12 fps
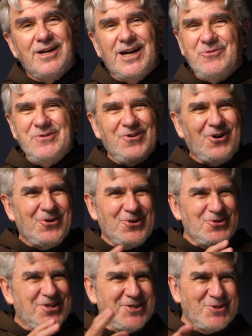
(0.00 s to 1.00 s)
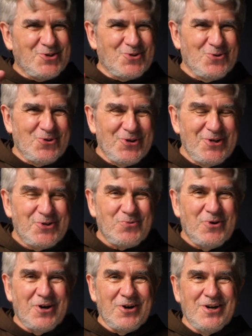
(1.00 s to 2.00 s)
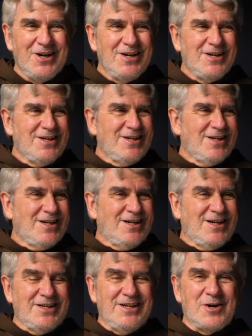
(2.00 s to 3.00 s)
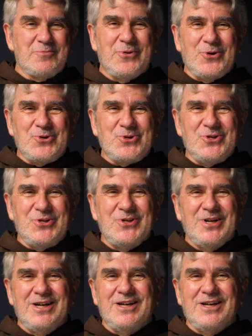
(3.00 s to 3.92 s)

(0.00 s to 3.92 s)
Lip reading: And we've all heard these stories where a young person,